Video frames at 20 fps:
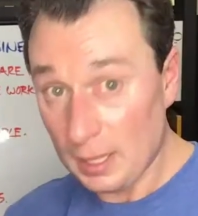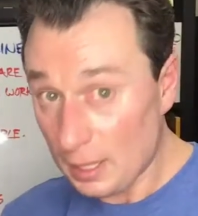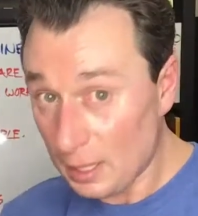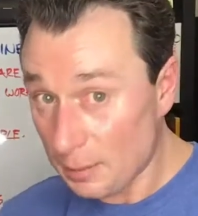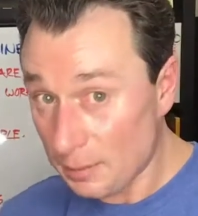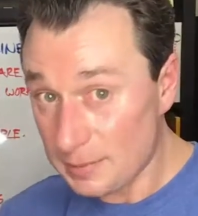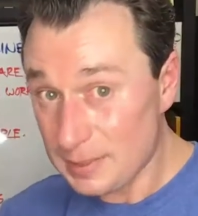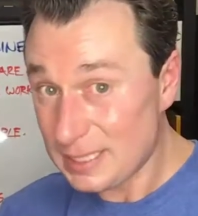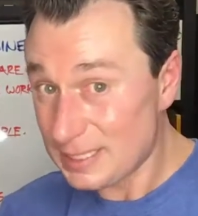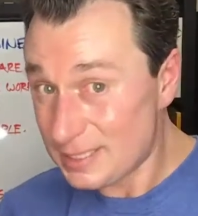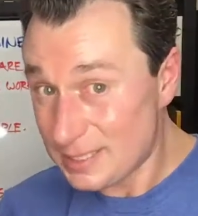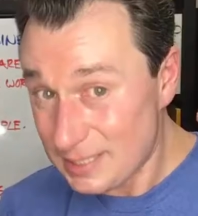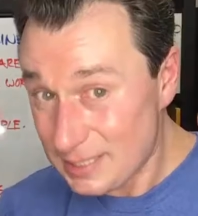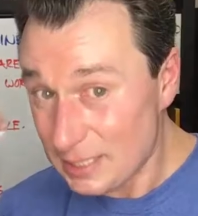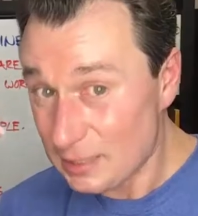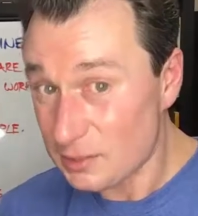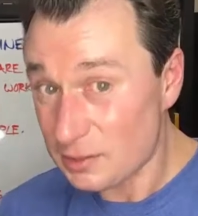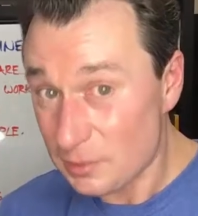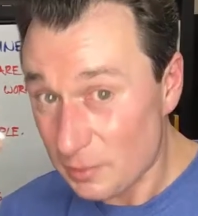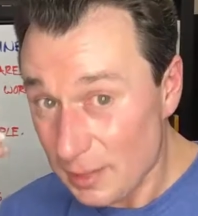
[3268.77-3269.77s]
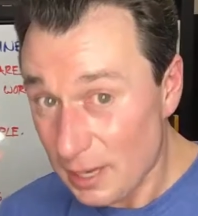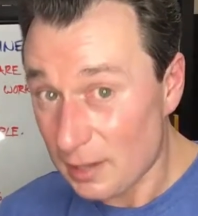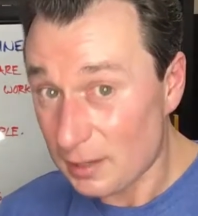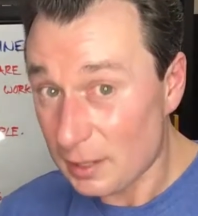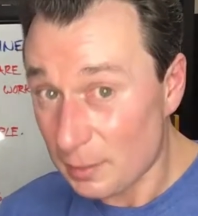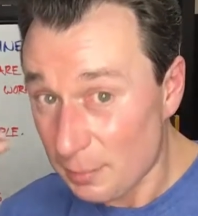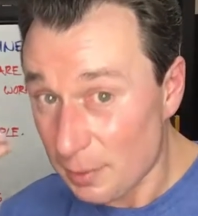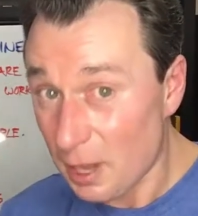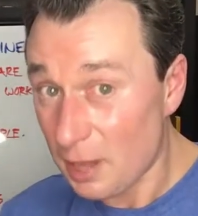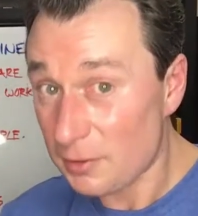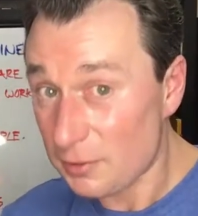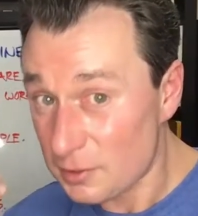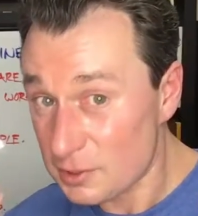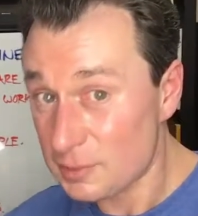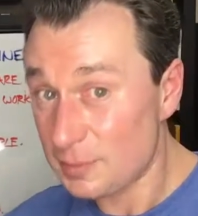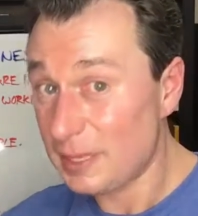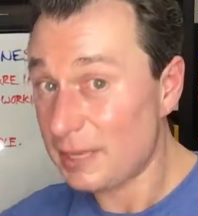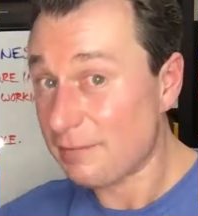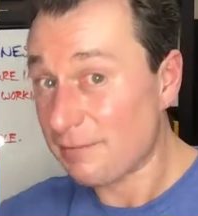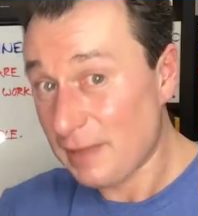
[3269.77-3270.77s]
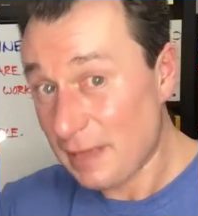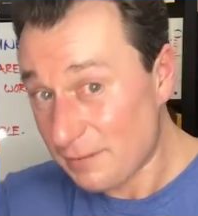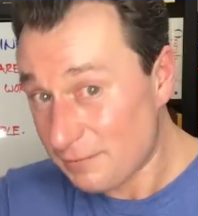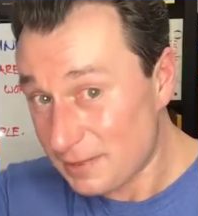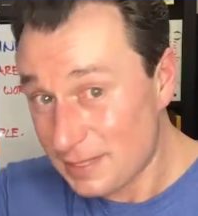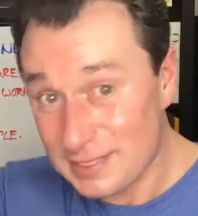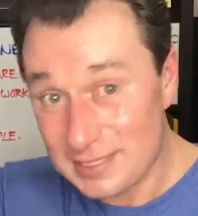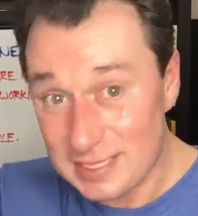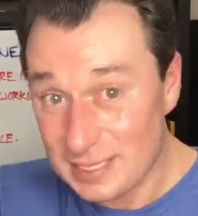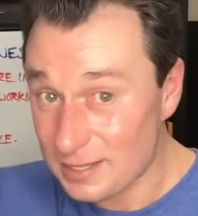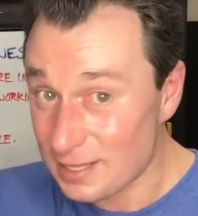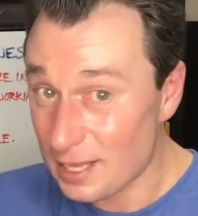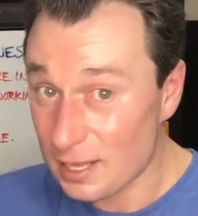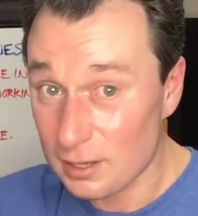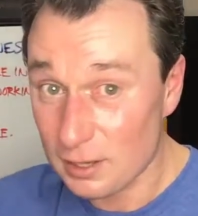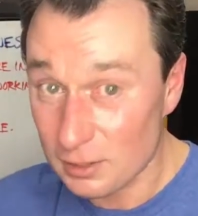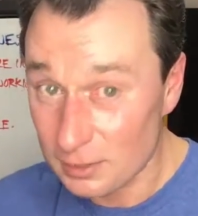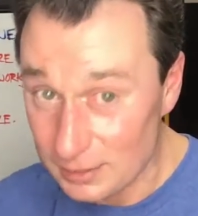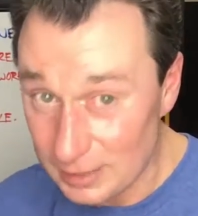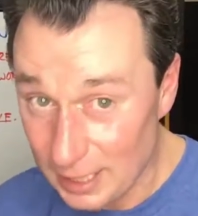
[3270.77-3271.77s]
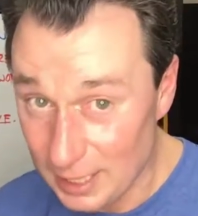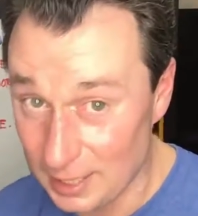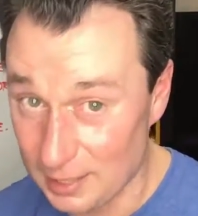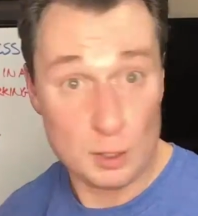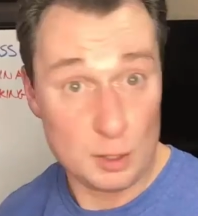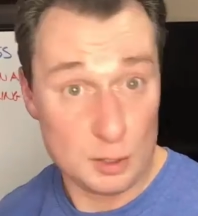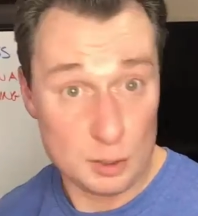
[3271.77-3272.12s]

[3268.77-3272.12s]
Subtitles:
It sticks around. It bothers me if I have to see that all day.